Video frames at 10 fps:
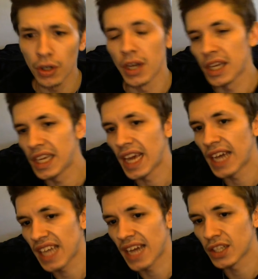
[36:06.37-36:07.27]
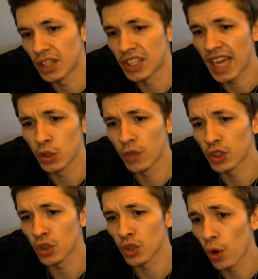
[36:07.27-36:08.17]
he has a tattoo of a
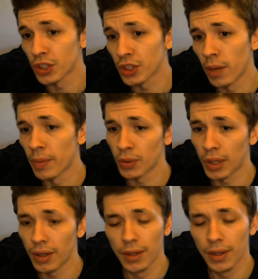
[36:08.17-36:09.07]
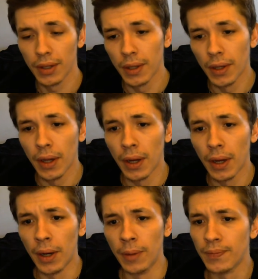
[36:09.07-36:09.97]
sword on his arm as well.
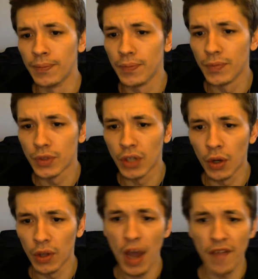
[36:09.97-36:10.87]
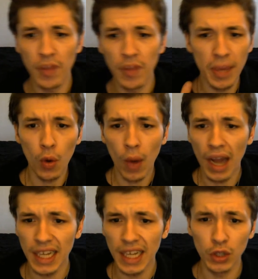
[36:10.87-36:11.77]
So you have the big Hawaiian
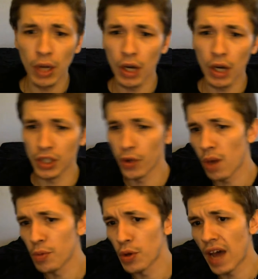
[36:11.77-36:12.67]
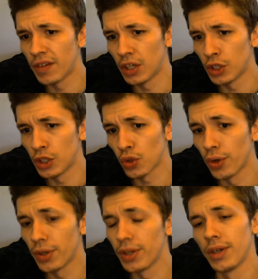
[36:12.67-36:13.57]
tattoo, but on his other arm you have a sword,
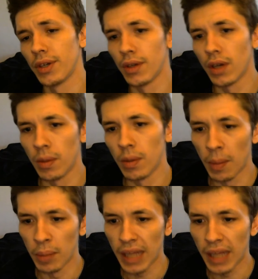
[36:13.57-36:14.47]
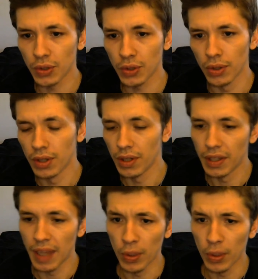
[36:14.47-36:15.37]
a black sword
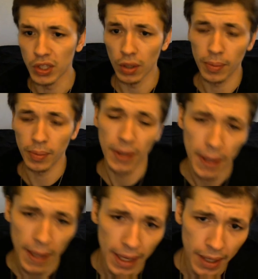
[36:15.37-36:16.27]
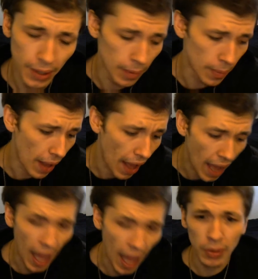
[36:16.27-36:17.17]
that points up. And
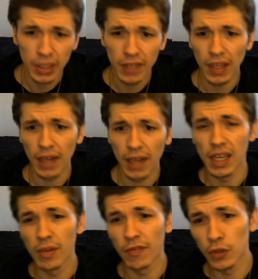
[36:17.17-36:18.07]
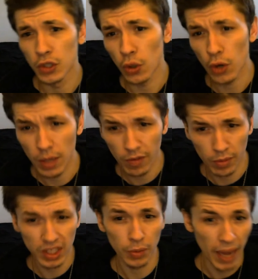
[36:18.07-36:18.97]
I believe that him and Fujitora come from a
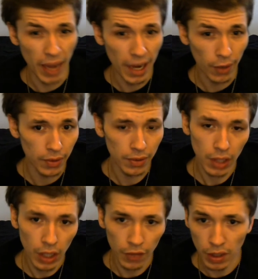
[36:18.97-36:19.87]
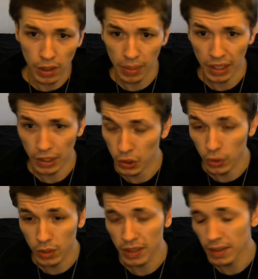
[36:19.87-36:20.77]
similar background of being
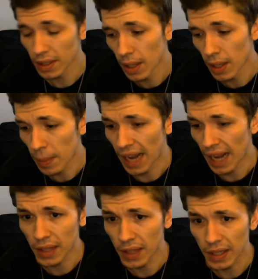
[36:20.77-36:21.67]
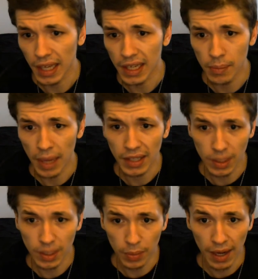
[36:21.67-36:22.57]
swordsmen, but I think that he made some
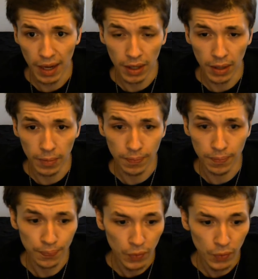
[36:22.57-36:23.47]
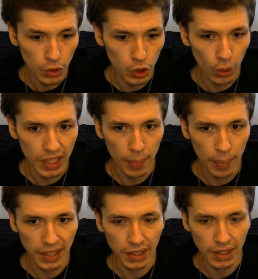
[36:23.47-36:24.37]
kind of choice that
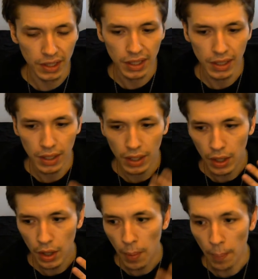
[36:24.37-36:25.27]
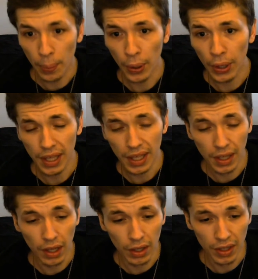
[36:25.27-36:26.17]
basically put
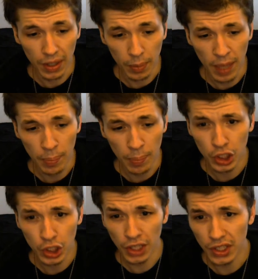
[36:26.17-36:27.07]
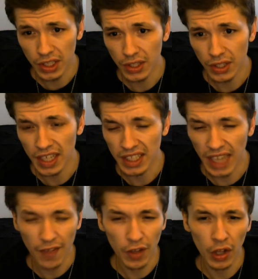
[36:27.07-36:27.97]
justice. It's kind
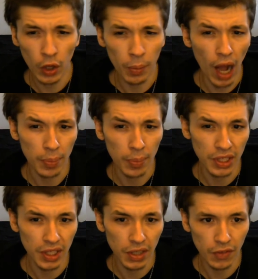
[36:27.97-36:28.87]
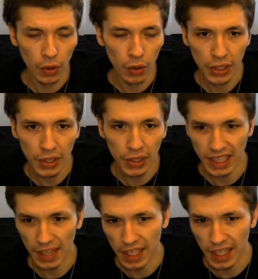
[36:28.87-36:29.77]
of a little bit opposite of the whole Rukia thing, because I
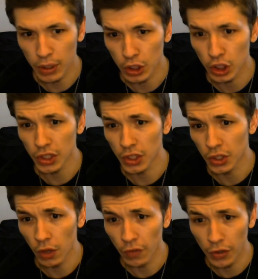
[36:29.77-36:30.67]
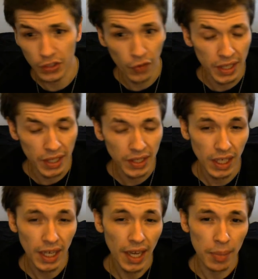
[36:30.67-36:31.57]
think he put justice over his friends,
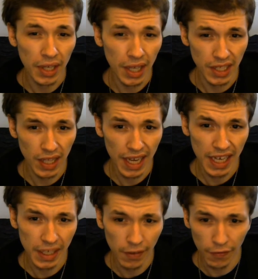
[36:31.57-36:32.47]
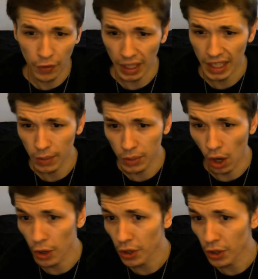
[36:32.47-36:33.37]
and because of that, he didn't feel like he was
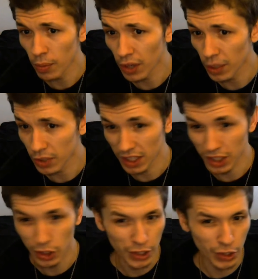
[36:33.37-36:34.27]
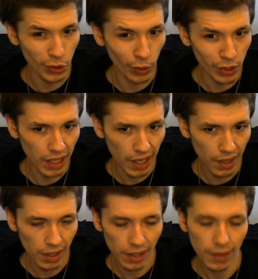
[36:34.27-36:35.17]
honored anymore, and he was a disgraced swordsman kind of
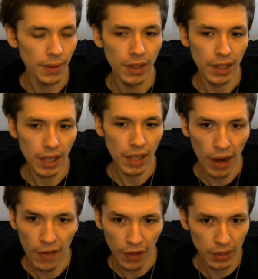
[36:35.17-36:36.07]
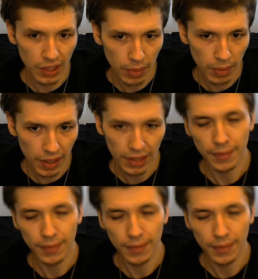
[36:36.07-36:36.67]
thing. He probably failed somebody,